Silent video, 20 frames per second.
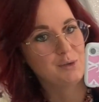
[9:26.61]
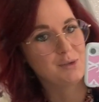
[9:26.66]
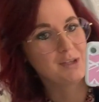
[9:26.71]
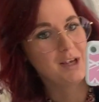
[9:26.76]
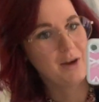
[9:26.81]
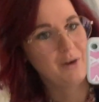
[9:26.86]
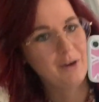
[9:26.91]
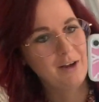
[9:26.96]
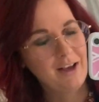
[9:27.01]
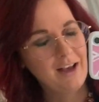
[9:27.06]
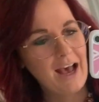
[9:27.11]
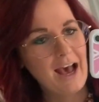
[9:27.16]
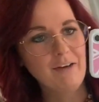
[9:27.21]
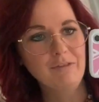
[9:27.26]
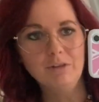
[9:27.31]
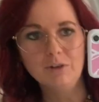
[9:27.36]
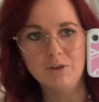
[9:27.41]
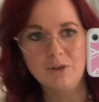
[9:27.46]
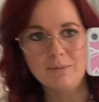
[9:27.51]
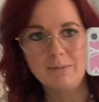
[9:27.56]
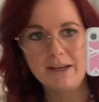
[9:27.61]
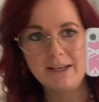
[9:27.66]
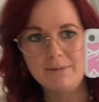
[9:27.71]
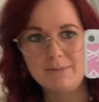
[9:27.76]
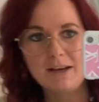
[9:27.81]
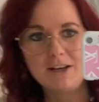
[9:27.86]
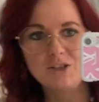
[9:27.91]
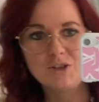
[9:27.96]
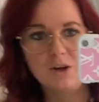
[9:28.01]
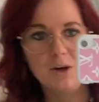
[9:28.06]
So have a look at my
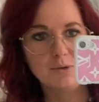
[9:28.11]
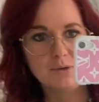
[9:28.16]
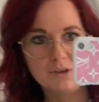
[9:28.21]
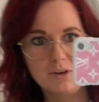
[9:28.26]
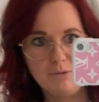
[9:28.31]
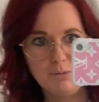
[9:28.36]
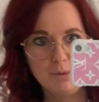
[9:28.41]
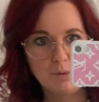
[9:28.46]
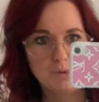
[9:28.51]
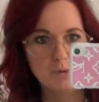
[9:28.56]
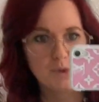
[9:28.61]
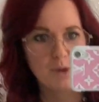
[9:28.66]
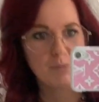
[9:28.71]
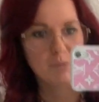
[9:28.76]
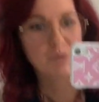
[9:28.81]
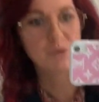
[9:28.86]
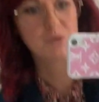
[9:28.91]
eBay shop because I've put so much